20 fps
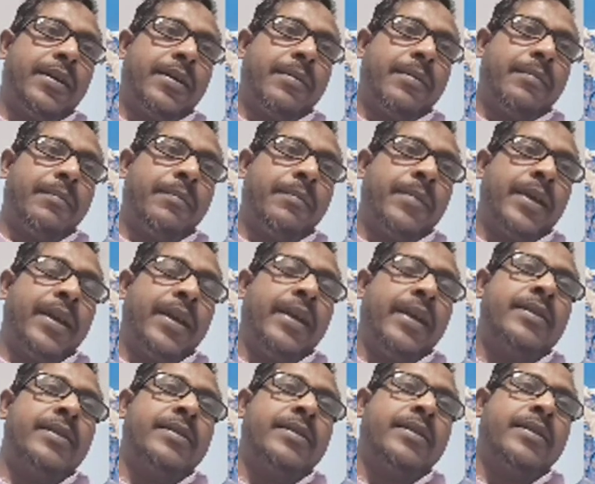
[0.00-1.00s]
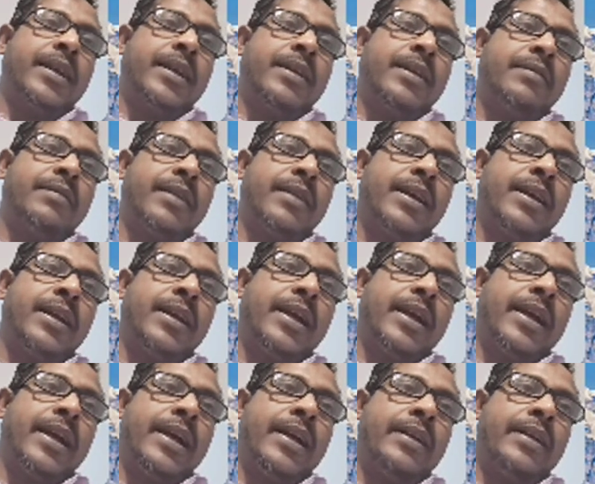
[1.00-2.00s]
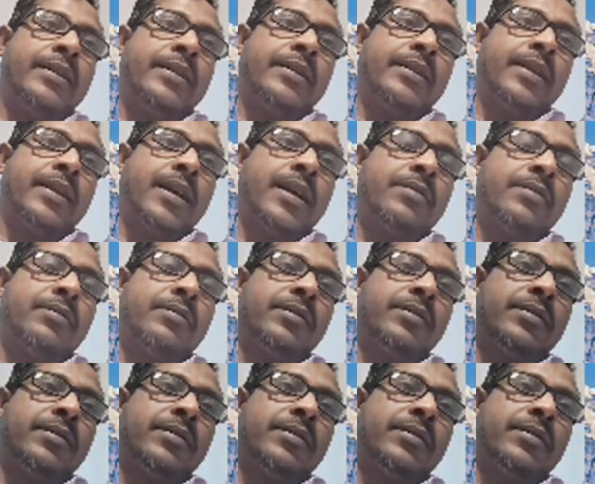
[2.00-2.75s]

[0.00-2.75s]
Main, Central, and South,